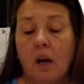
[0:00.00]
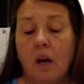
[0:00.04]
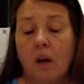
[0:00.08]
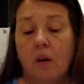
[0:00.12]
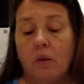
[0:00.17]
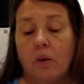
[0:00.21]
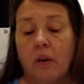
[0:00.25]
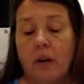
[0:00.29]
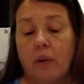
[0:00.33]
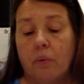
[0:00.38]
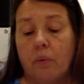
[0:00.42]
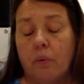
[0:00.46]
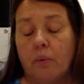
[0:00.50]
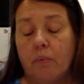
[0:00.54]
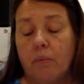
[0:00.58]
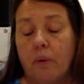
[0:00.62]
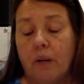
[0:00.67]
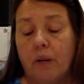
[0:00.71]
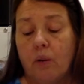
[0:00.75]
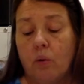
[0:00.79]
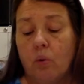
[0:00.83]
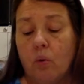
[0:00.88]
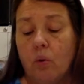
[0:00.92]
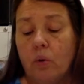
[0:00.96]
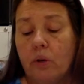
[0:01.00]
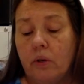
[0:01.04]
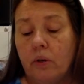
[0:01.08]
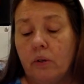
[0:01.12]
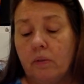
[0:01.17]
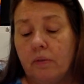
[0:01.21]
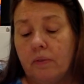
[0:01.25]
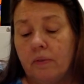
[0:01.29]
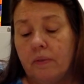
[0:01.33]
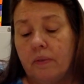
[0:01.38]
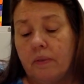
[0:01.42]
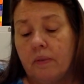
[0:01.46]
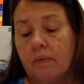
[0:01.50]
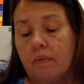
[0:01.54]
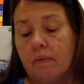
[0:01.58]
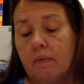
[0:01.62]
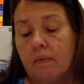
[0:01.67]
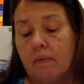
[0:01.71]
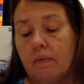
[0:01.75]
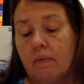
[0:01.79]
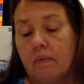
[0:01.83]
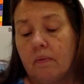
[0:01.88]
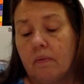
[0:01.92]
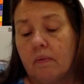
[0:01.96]
Okay, when my coil
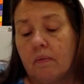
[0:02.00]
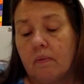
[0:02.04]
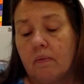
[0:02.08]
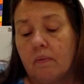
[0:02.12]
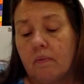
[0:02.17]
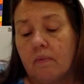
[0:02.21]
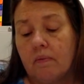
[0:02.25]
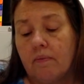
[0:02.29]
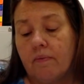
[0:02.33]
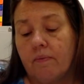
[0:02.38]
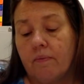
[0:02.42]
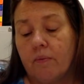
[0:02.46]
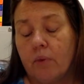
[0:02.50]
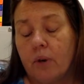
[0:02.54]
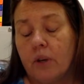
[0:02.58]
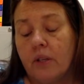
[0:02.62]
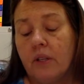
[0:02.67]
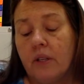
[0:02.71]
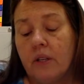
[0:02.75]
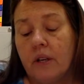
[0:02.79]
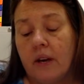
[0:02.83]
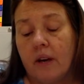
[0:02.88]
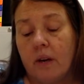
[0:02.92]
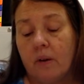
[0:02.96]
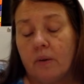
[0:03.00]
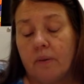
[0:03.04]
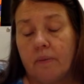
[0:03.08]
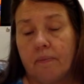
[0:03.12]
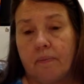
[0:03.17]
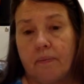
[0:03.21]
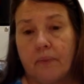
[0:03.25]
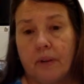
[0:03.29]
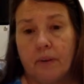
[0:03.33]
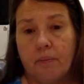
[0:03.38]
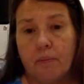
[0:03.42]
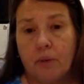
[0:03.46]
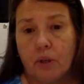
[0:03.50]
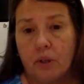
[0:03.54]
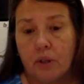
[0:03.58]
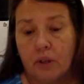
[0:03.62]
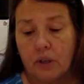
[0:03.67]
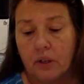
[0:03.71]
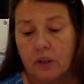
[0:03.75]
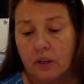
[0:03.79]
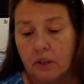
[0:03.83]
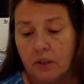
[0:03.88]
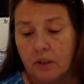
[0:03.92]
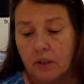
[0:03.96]
runs out, I'm just
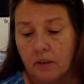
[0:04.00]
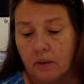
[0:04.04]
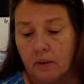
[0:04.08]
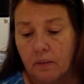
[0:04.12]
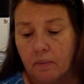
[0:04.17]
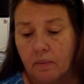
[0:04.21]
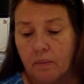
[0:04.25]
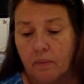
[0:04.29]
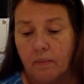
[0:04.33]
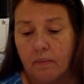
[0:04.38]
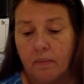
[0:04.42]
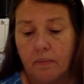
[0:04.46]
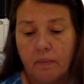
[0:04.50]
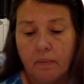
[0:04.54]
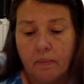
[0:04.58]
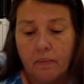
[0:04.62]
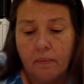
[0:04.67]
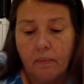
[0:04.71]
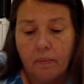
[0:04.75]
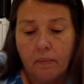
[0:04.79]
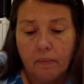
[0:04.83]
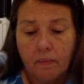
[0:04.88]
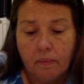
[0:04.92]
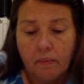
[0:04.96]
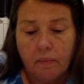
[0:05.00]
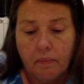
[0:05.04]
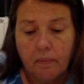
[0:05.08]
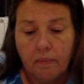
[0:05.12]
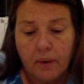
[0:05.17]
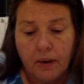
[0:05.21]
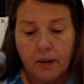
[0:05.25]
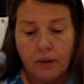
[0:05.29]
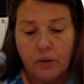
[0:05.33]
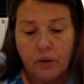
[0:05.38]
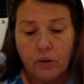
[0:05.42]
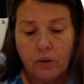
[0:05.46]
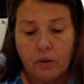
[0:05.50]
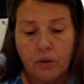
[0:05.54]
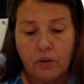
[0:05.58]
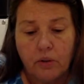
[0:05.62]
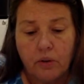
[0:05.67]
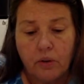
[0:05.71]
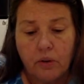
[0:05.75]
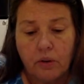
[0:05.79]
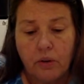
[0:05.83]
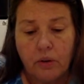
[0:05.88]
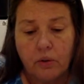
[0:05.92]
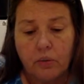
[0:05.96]
going to make sure it's
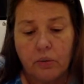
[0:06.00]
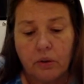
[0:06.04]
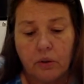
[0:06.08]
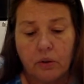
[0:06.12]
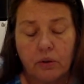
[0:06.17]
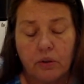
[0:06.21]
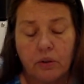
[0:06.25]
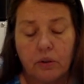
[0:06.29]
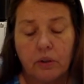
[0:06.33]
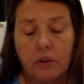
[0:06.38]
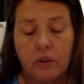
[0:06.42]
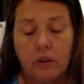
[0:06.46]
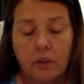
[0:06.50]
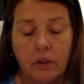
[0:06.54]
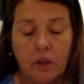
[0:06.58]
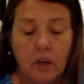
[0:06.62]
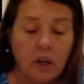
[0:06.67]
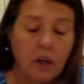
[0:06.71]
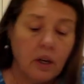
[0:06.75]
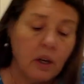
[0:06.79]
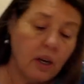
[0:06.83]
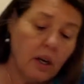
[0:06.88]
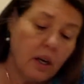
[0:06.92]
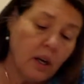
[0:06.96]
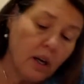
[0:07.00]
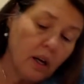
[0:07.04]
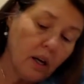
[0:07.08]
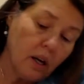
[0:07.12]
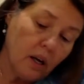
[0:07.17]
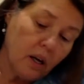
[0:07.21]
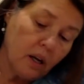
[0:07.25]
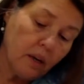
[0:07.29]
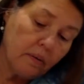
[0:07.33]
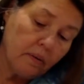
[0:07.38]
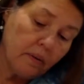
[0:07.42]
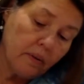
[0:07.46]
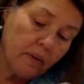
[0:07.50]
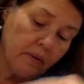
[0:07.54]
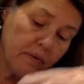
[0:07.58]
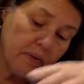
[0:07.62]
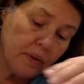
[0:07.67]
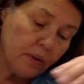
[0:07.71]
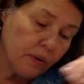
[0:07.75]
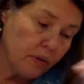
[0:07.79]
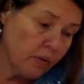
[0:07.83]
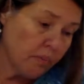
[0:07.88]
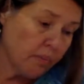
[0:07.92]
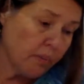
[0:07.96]
on here real good. If
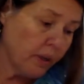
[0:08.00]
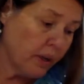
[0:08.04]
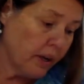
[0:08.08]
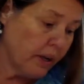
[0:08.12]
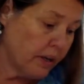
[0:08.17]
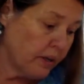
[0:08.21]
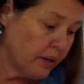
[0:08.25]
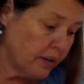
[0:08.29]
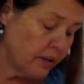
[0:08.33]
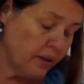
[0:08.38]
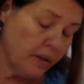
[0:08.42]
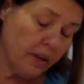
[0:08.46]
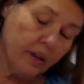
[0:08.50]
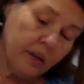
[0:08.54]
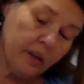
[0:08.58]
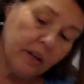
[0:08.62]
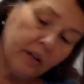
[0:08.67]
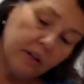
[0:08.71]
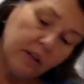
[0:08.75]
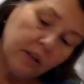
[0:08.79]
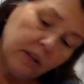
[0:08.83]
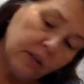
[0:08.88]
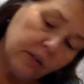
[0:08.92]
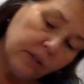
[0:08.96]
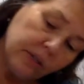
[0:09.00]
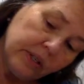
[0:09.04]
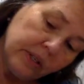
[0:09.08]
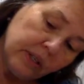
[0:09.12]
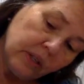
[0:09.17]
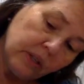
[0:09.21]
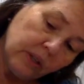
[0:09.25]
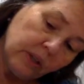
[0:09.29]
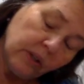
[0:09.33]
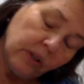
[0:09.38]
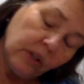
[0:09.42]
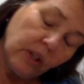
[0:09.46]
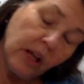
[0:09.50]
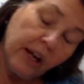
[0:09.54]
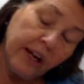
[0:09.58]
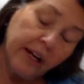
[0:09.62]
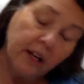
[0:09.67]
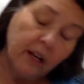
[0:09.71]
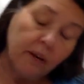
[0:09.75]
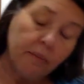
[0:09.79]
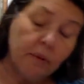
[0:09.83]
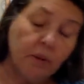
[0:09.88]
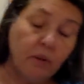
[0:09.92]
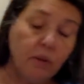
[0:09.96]
there's a place that you see a little light
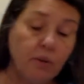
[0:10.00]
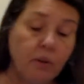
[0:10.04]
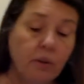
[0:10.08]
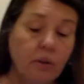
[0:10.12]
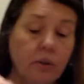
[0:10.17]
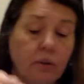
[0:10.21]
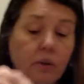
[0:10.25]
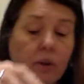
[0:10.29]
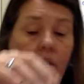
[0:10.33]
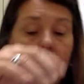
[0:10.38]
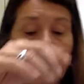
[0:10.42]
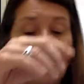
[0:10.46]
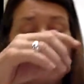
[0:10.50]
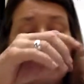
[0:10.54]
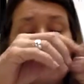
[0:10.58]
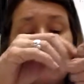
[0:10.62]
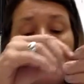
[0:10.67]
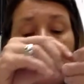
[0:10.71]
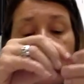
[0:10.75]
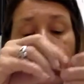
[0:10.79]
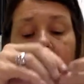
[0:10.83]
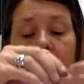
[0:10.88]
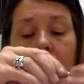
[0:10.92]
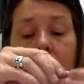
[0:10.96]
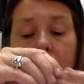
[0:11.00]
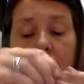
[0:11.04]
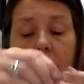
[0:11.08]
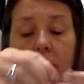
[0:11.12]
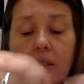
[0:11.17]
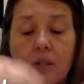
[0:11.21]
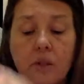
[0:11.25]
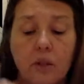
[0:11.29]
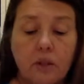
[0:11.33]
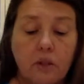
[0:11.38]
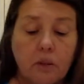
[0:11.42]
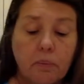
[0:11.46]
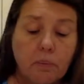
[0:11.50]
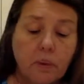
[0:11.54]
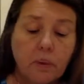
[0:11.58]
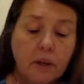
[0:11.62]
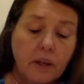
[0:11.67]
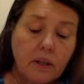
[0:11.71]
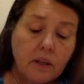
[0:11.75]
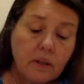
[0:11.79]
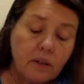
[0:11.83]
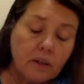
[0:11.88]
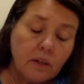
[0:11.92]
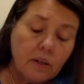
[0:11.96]
coming through, you can take just a
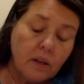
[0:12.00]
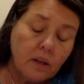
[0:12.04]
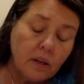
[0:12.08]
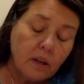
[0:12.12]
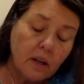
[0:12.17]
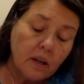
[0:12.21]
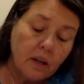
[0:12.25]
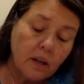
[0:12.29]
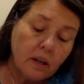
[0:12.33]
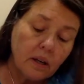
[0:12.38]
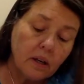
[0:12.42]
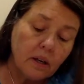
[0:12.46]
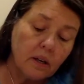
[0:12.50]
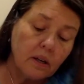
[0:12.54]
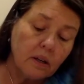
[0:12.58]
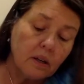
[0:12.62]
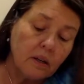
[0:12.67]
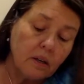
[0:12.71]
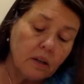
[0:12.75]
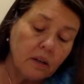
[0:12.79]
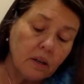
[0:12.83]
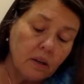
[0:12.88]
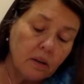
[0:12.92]
piece and